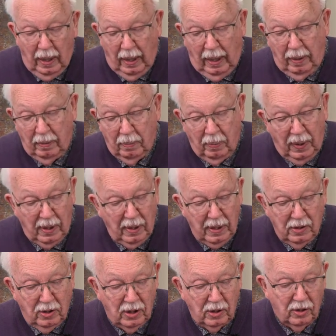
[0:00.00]

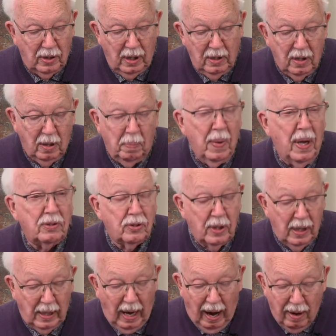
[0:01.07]
religious and
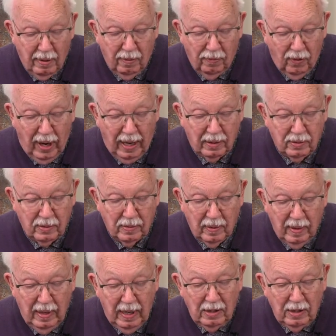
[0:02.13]
domestic artifacts,